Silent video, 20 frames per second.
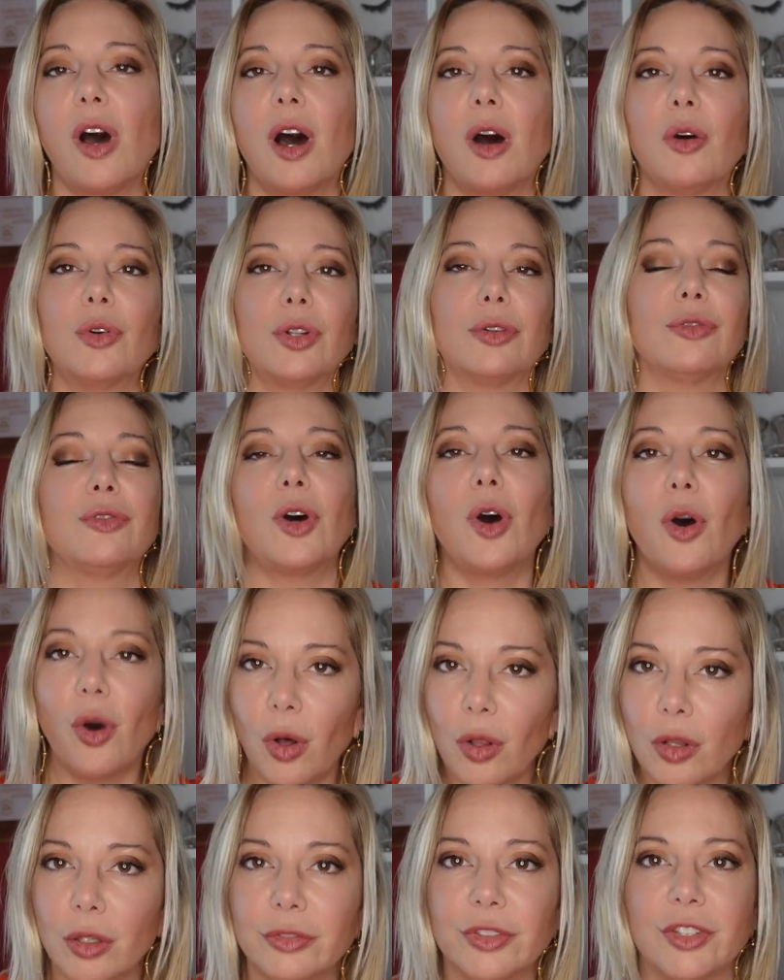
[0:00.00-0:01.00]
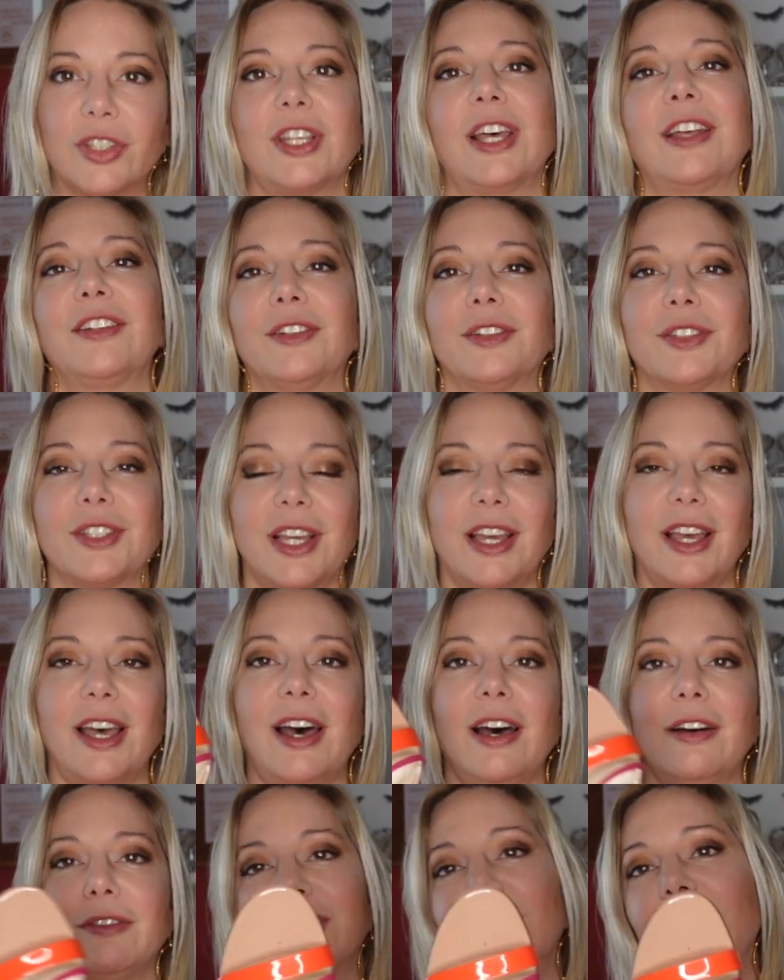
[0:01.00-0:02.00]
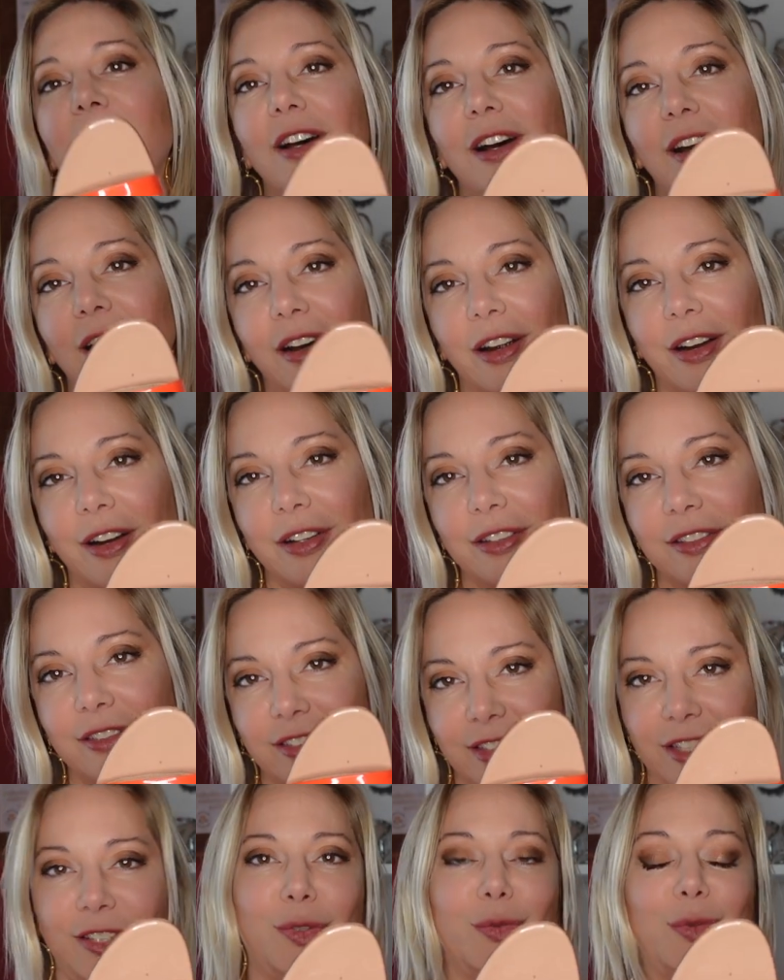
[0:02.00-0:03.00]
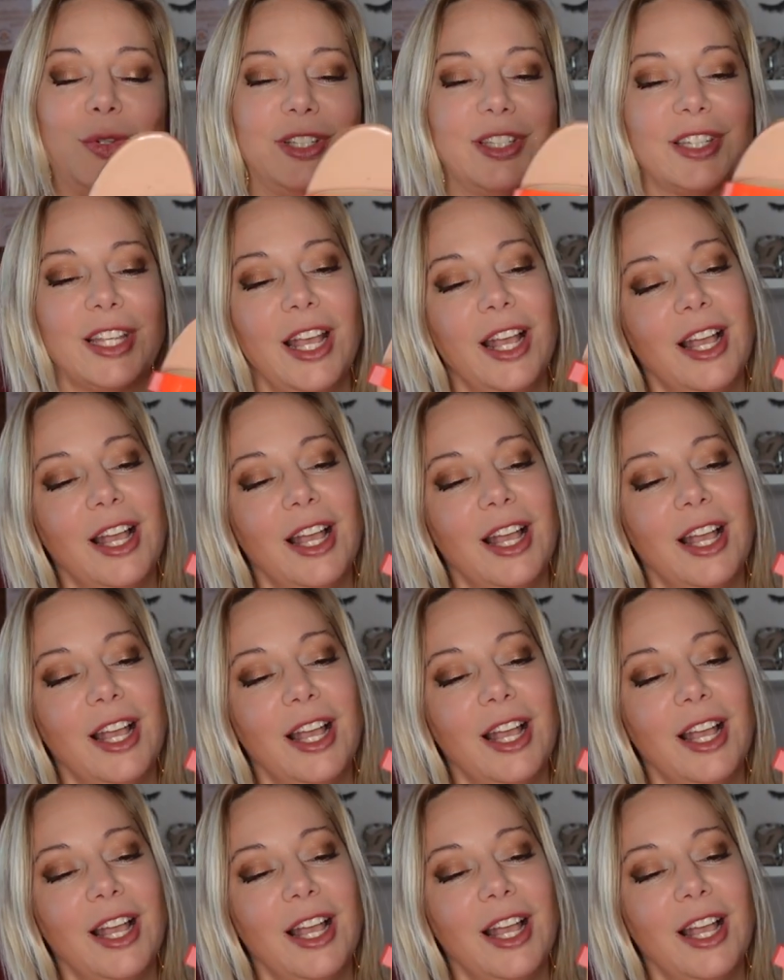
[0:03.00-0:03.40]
out of all of the sandals I have are these ones.